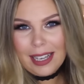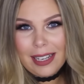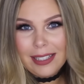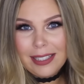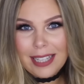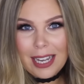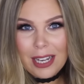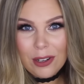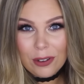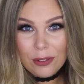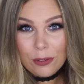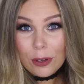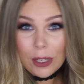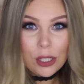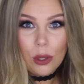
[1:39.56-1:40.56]
container
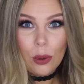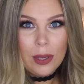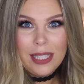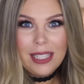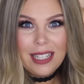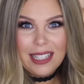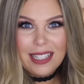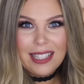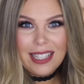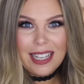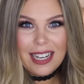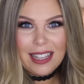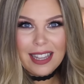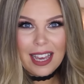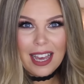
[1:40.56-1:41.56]
of fresh oysters
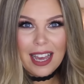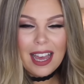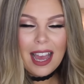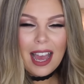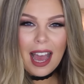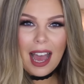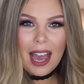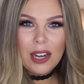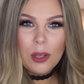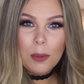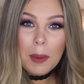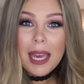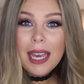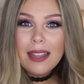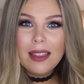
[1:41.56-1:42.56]
sitting there, and you
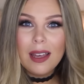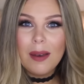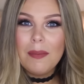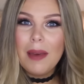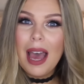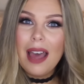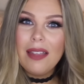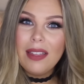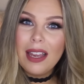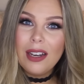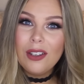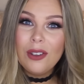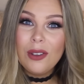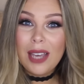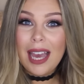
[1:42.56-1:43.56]
pick them and
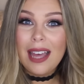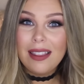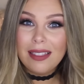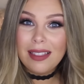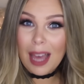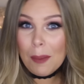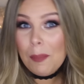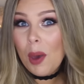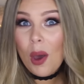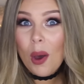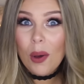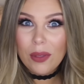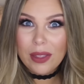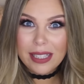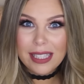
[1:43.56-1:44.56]
then you get that
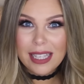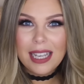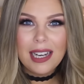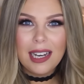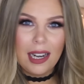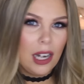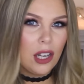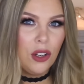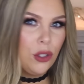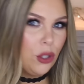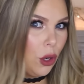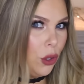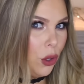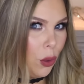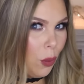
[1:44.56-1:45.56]
pearl that's in it, and you
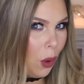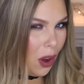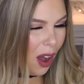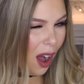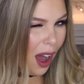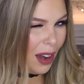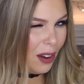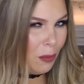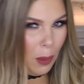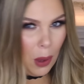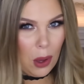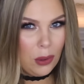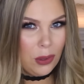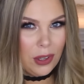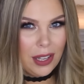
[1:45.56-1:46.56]
don't know what kind of
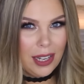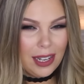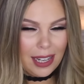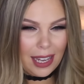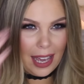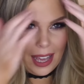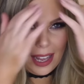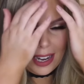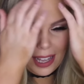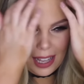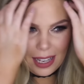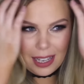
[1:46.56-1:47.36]
pearl you're gonna get,